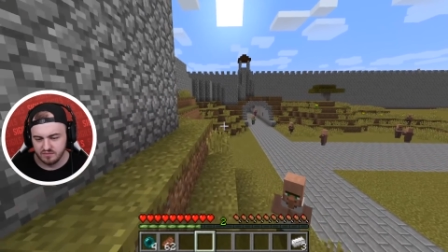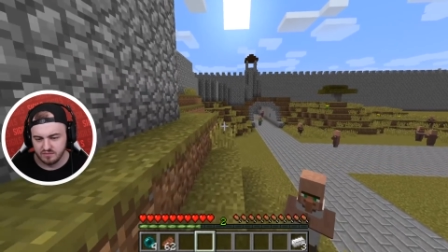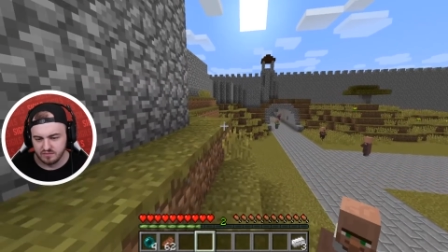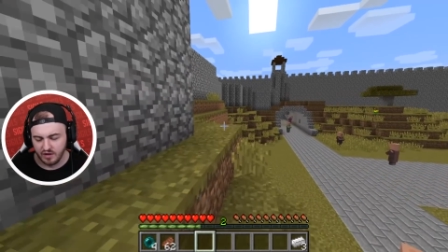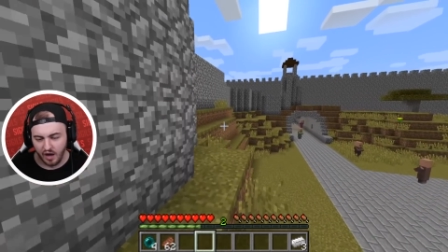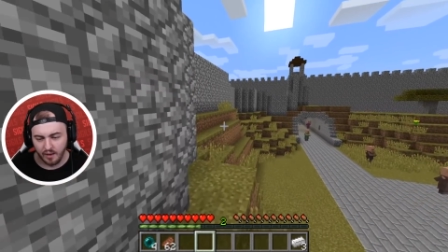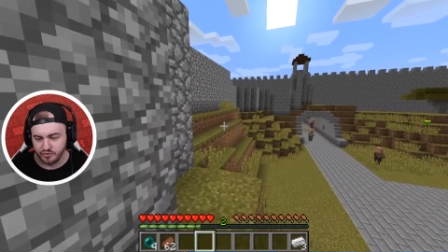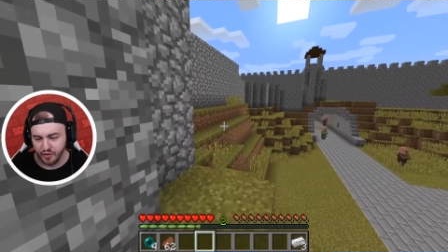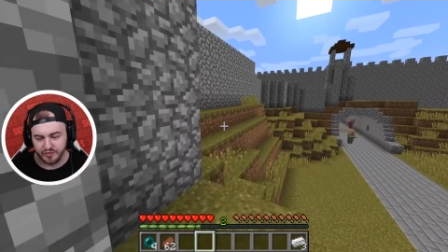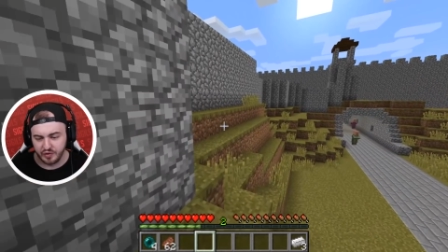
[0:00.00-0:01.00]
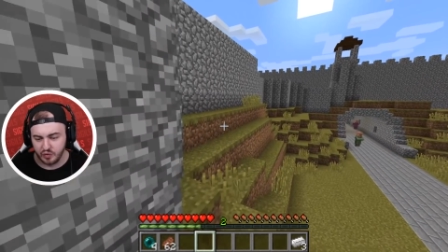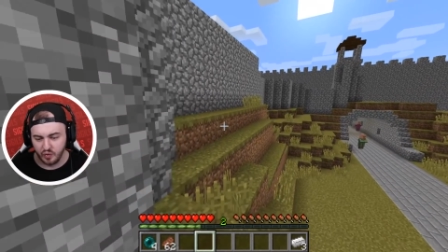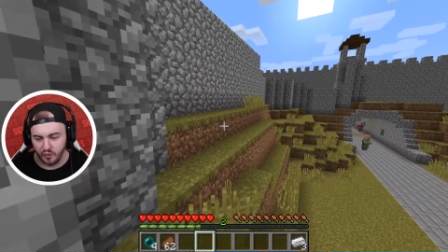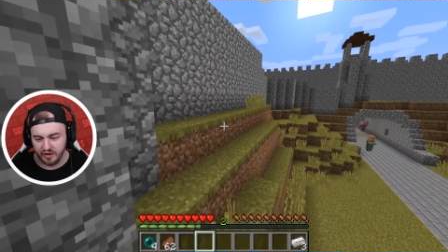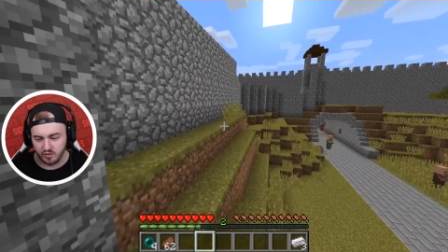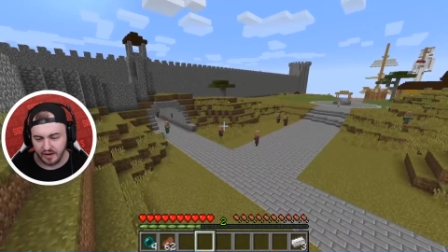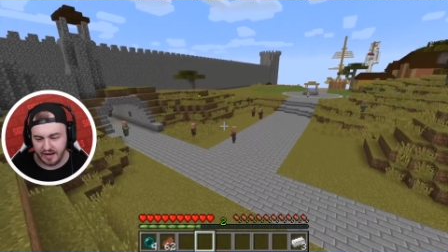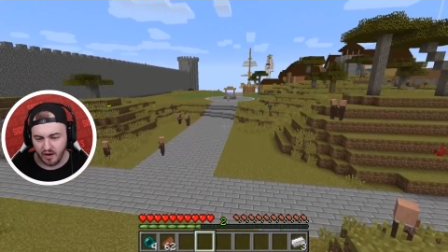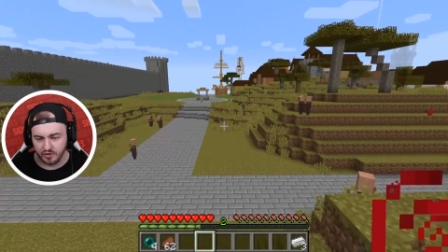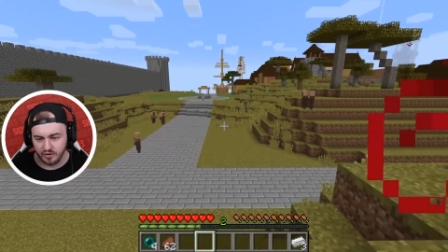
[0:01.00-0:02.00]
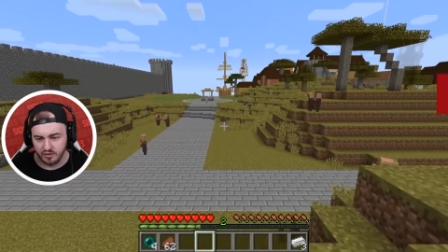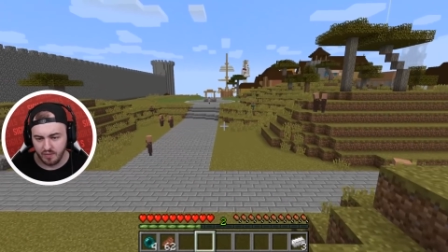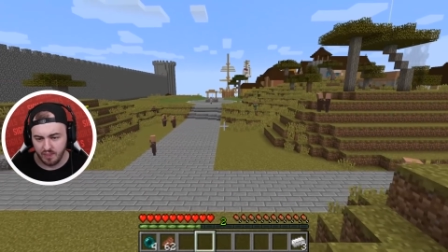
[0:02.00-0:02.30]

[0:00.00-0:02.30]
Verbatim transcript: Drifting no, I'm drifting the through the wind right now, dude.